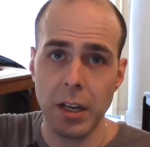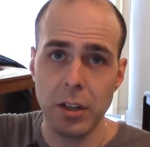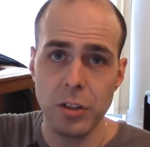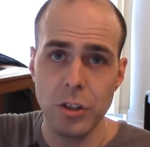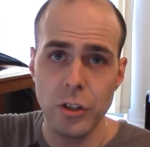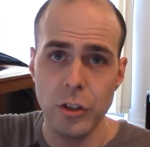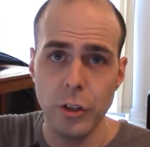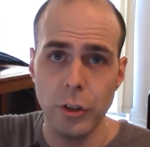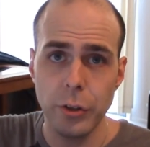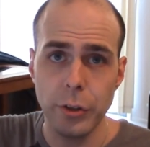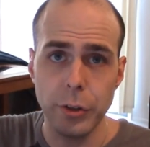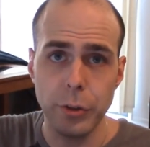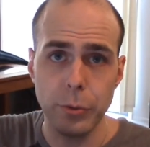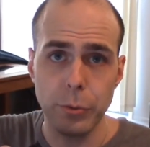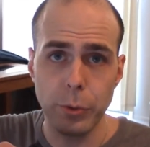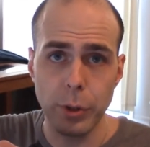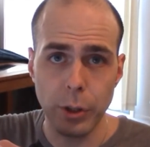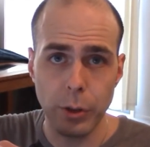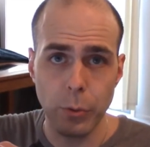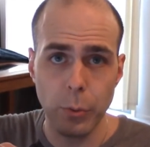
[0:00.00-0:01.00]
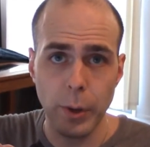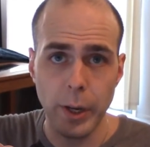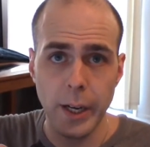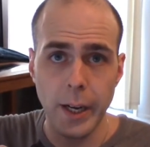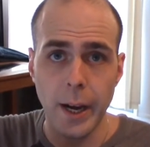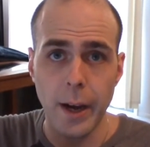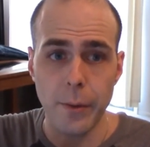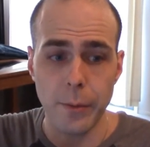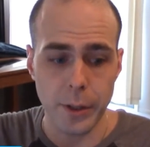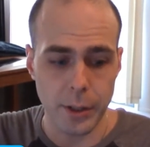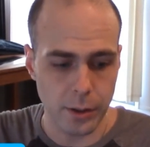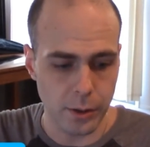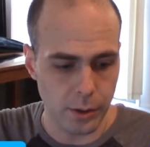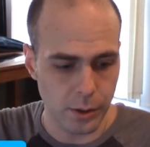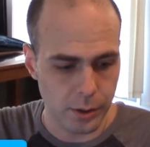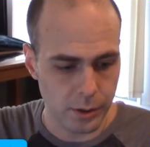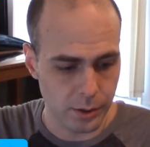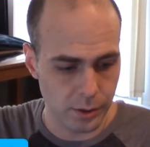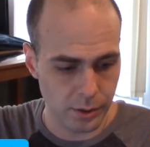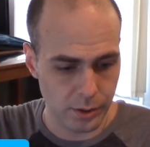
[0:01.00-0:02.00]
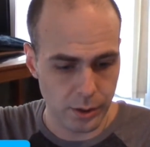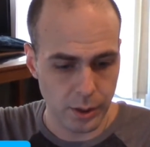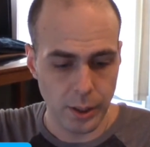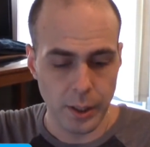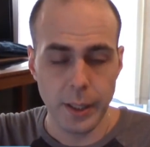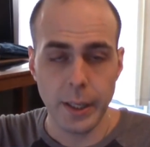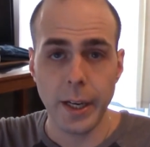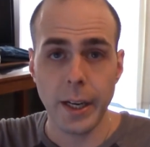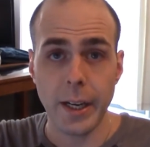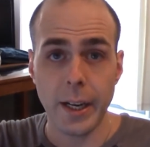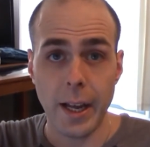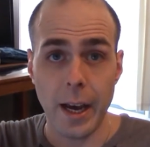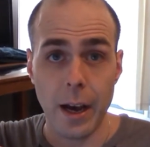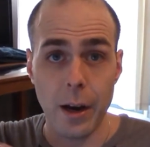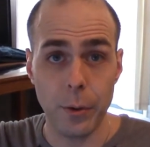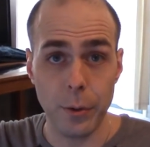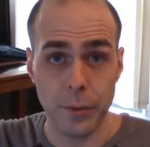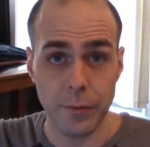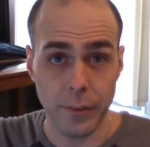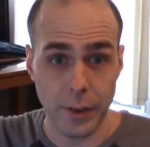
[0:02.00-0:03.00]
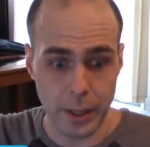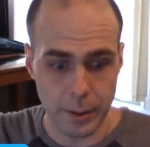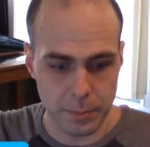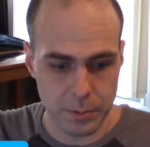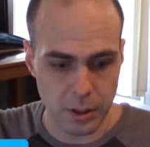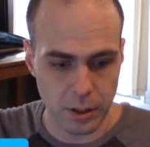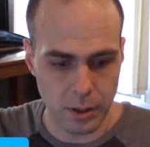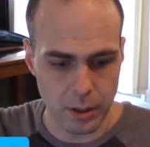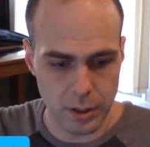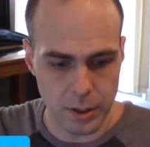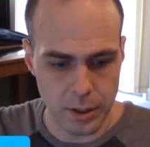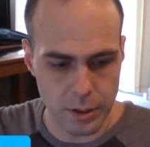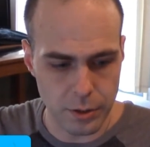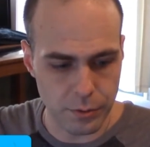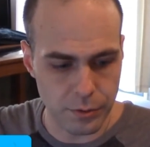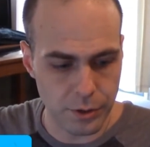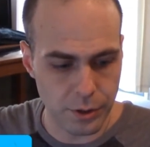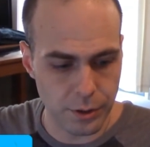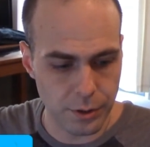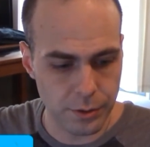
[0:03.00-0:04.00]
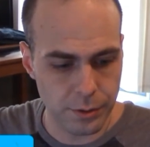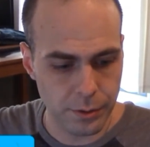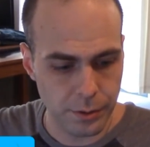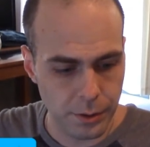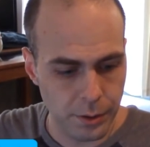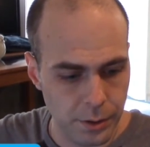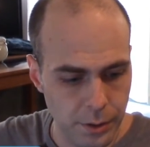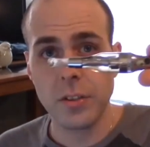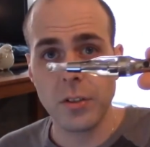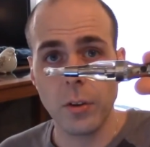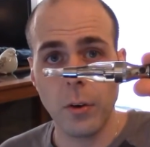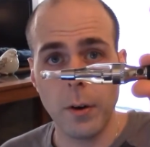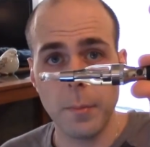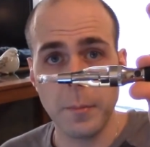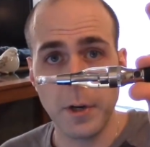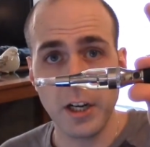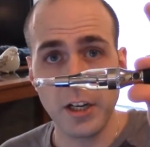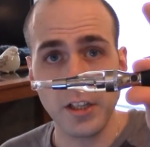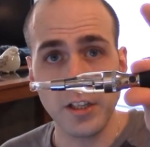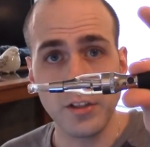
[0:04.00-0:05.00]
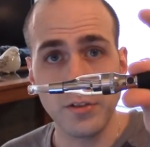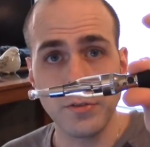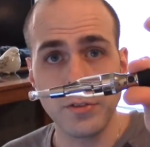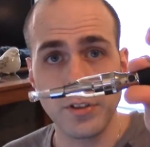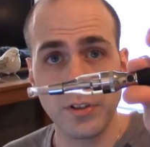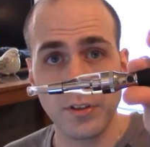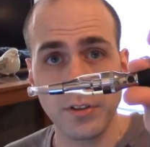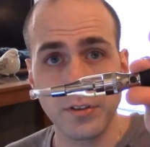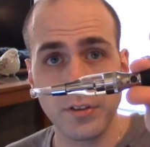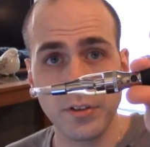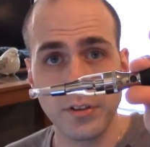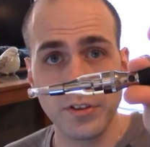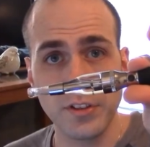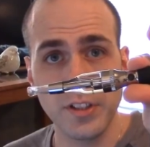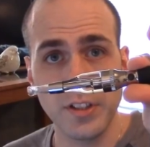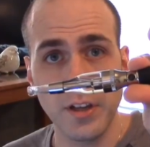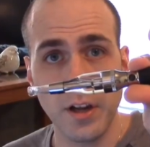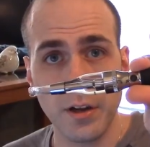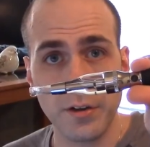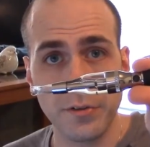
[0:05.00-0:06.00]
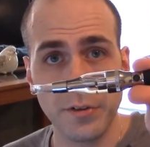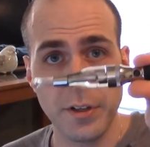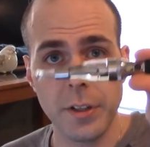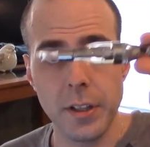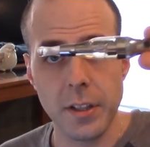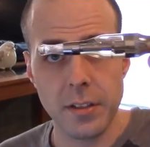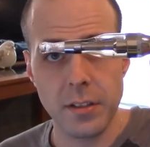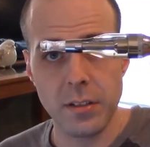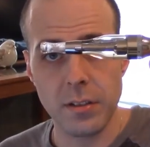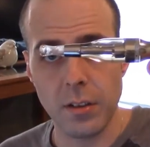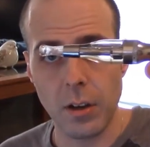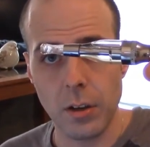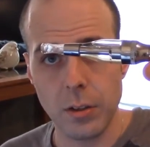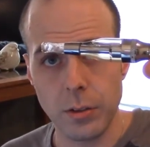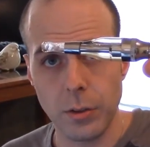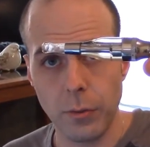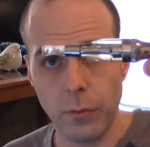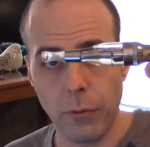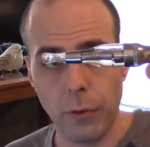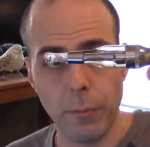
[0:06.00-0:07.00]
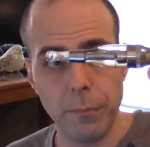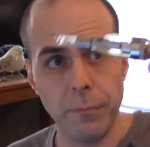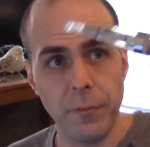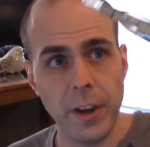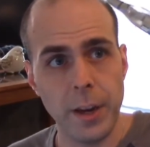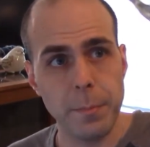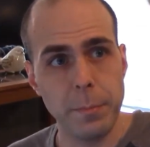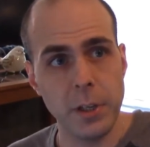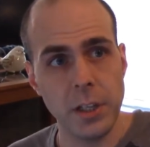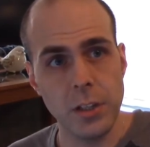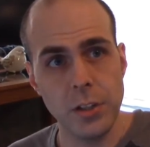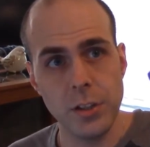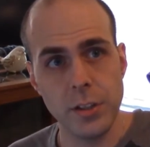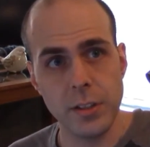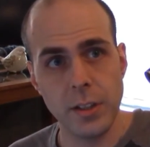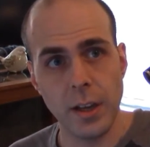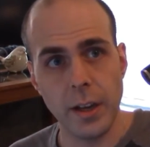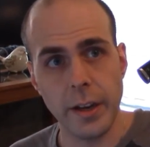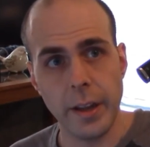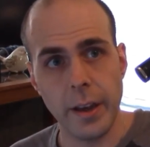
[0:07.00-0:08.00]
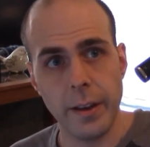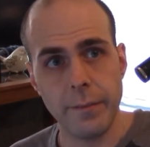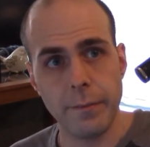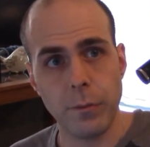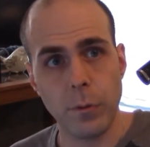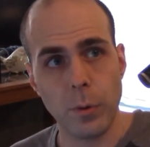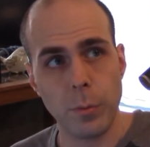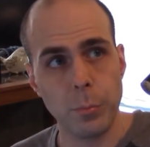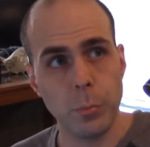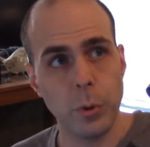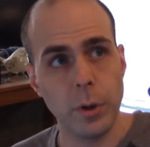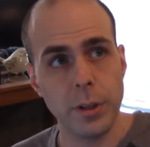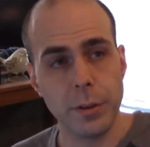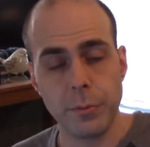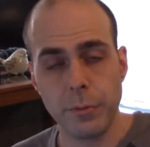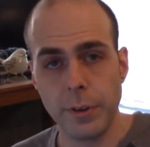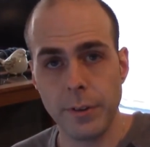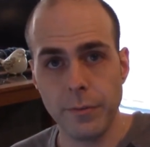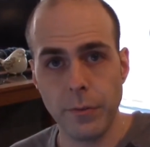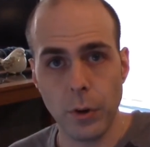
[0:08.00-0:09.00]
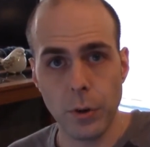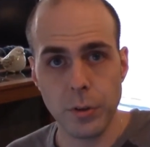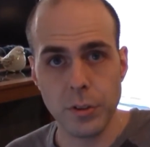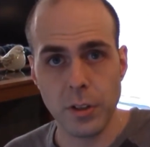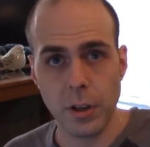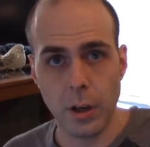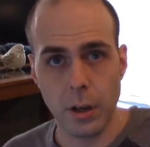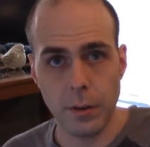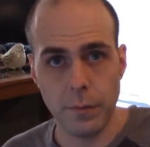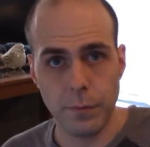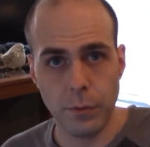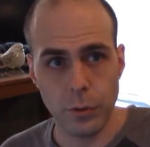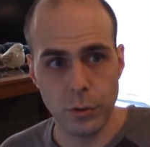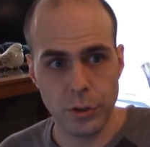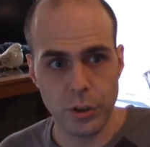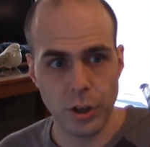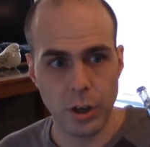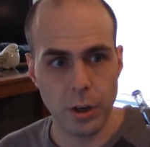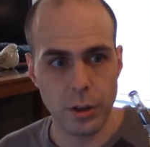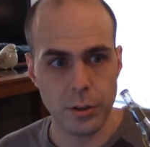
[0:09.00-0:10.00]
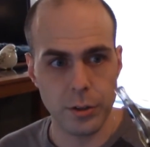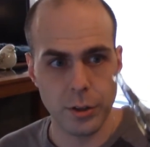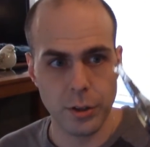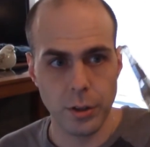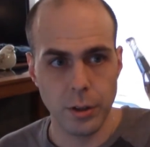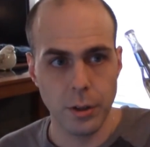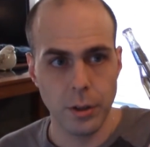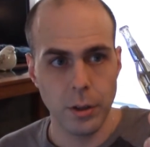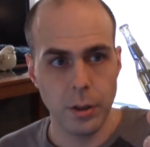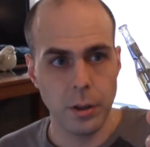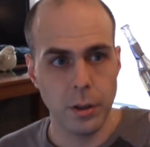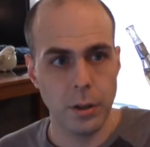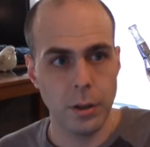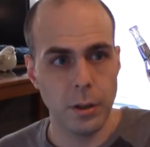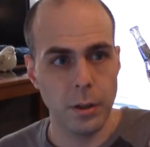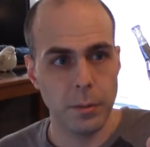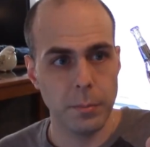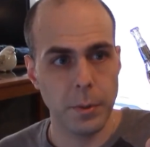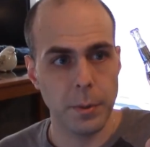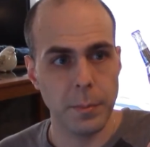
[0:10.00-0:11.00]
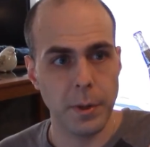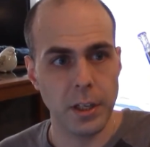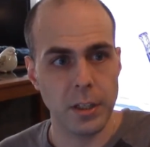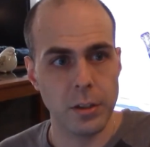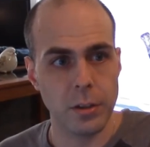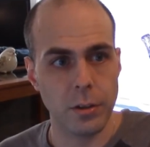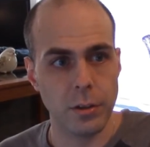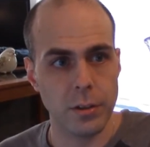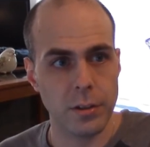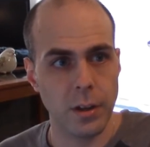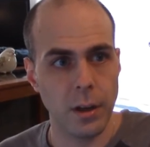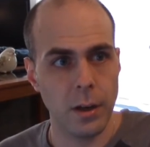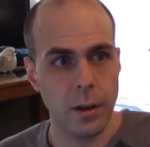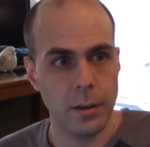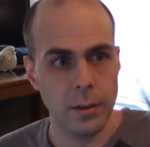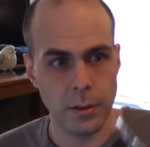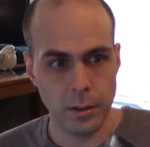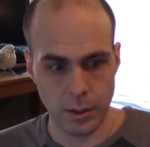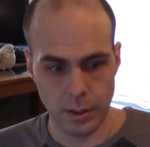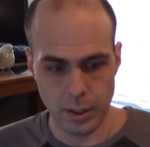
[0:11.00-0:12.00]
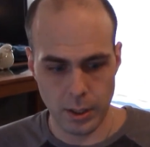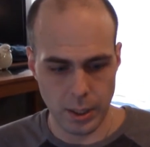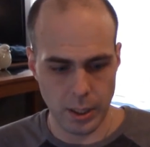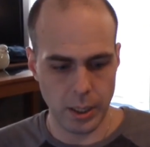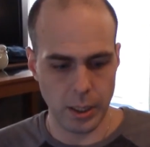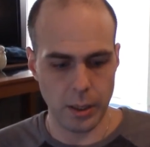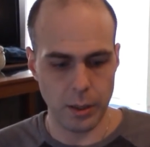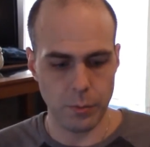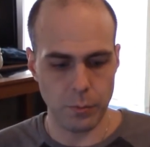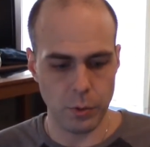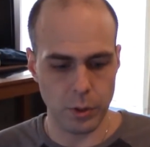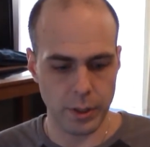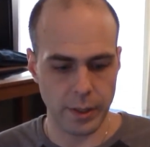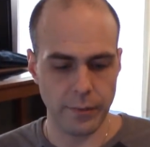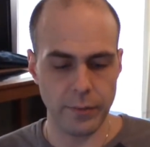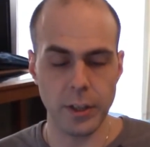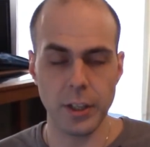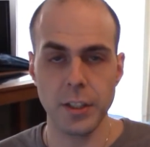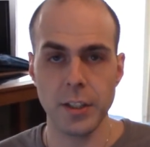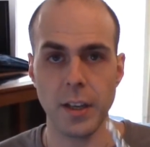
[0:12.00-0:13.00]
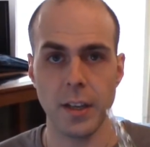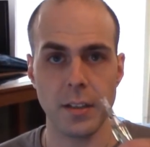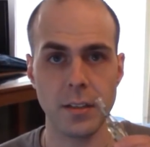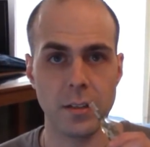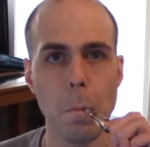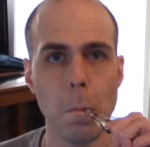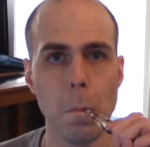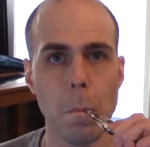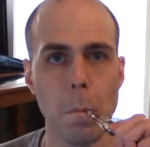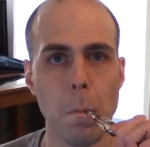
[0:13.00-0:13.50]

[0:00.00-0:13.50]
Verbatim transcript: I'll show you real quick how it looks and how it vapes on a U-turn. So I'm on a U-turn 1300. This is also from Vapage set at 4.3 volts on a full charge. Let me make sure it's on and we'll give it a test.